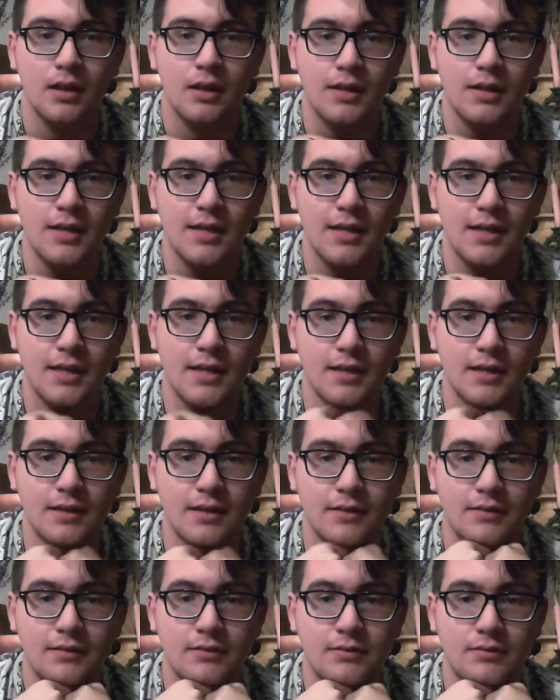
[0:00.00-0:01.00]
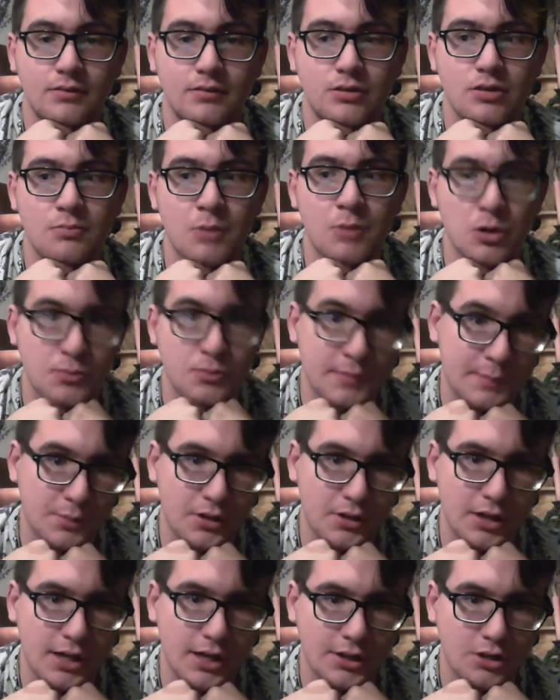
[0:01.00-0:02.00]
to most people
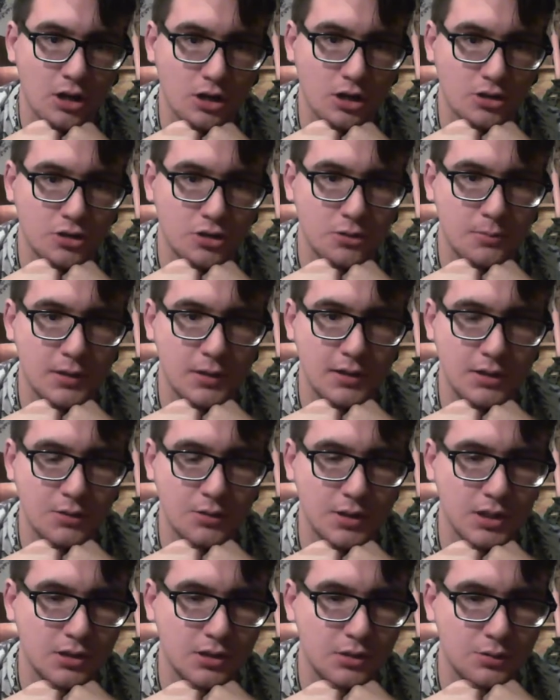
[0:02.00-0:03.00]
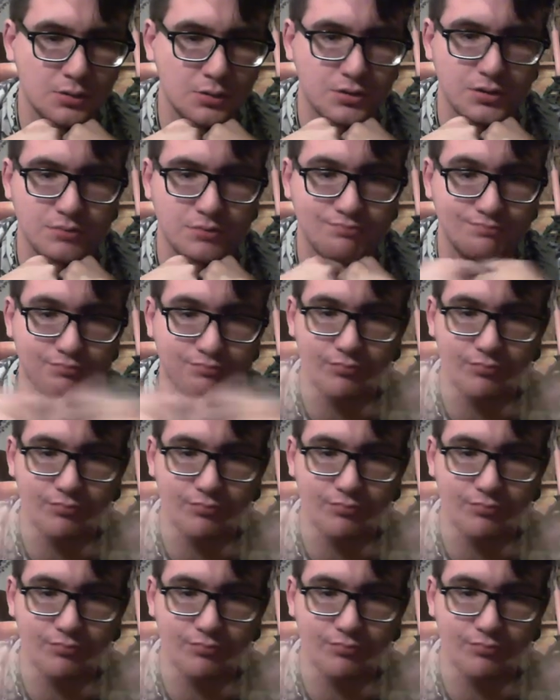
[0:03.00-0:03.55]
that I talk to, but you can use